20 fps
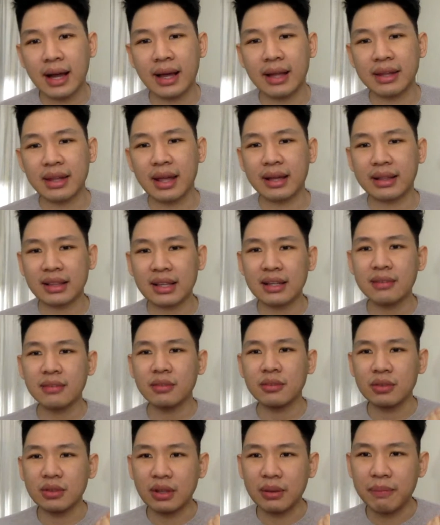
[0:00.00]
And I
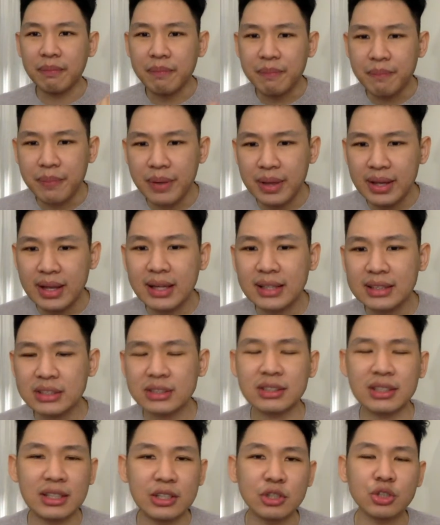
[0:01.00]
think the
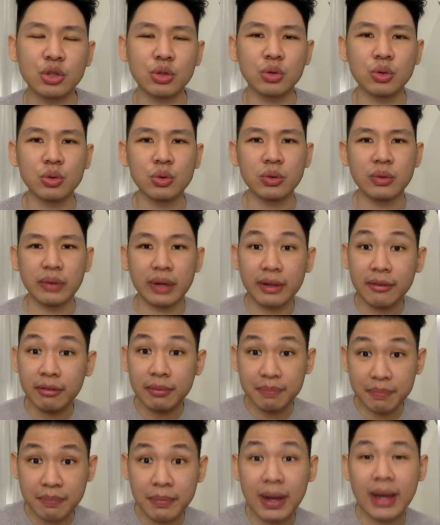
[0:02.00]
biggest issue
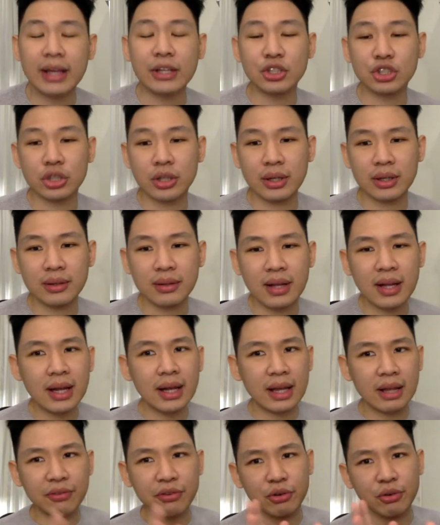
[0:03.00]
in Malaysia,
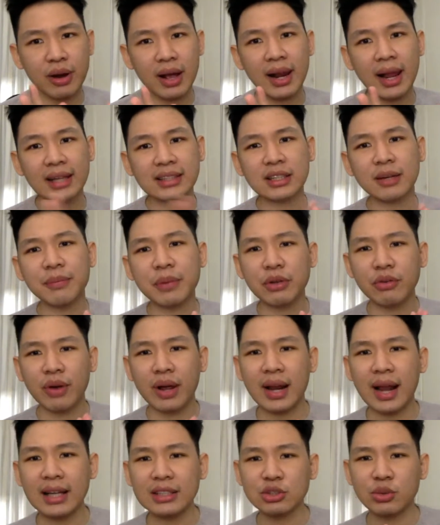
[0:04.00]
if you realize, how many
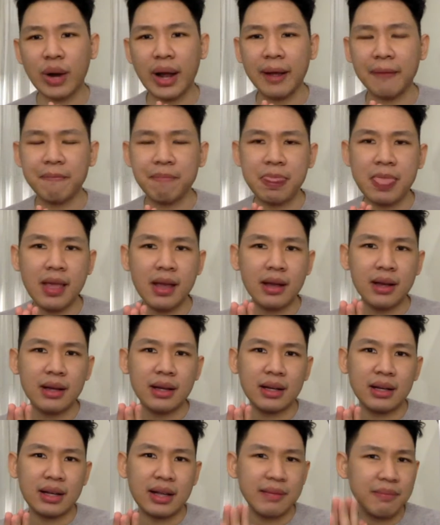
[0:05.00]
realize, right?
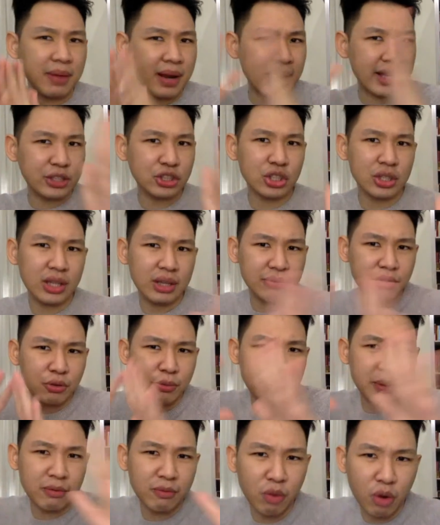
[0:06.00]
In Malaysia, if
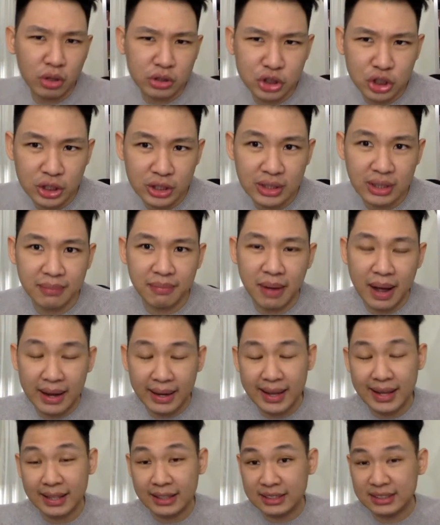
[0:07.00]
you've been watching the
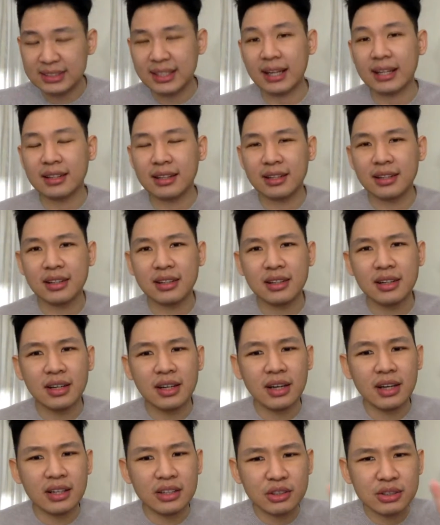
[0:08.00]
market and sector,
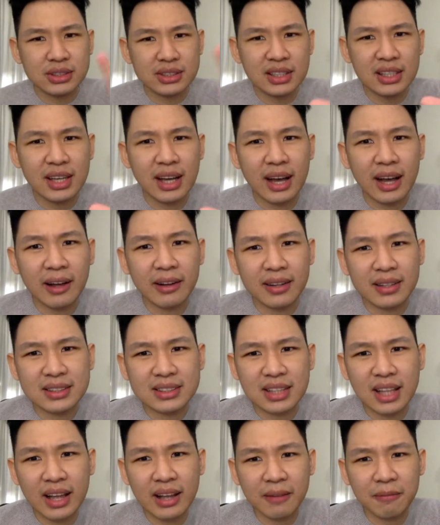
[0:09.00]
you see,
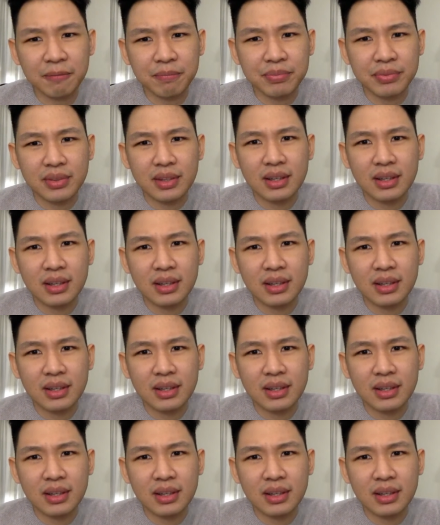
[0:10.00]
it's like